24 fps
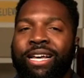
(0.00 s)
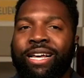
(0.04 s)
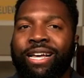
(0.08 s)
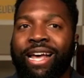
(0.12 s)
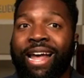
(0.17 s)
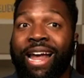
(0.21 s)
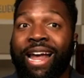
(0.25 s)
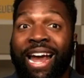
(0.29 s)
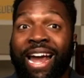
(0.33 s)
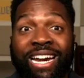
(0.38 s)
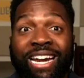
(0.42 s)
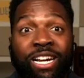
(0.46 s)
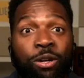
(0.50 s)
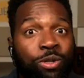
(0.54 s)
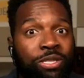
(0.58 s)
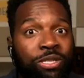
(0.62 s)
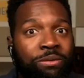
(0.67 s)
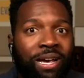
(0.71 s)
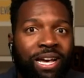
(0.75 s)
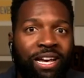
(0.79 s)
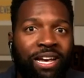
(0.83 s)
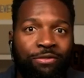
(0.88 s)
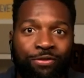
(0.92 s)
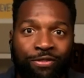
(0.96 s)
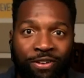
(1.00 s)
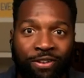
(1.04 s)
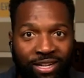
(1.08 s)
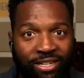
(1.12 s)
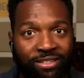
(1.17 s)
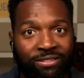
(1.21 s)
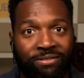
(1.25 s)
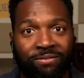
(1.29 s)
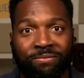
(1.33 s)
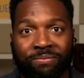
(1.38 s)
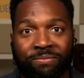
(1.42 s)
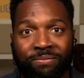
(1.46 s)
And it was mad
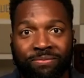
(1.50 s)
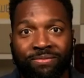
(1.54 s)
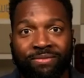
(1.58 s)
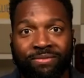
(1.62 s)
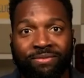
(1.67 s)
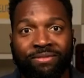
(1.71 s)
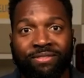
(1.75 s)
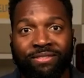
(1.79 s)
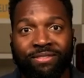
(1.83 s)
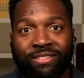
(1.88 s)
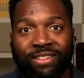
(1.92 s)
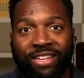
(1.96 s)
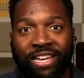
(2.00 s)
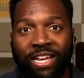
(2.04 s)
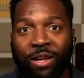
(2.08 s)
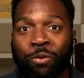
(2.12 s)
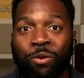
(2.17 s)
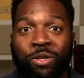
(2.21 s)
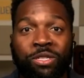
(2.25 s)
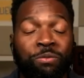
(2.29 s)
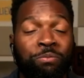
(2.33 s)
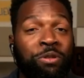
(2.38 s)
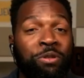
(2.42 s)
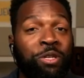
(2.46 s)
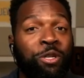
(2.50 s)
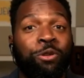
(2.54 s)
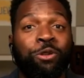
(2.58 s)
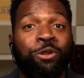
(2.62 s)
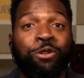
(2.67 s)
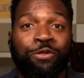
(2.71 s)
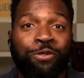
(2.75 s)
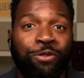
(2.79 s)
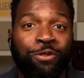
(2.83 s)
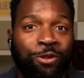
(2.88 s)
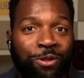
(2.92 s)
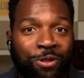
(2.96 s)
fun. It was beautiful.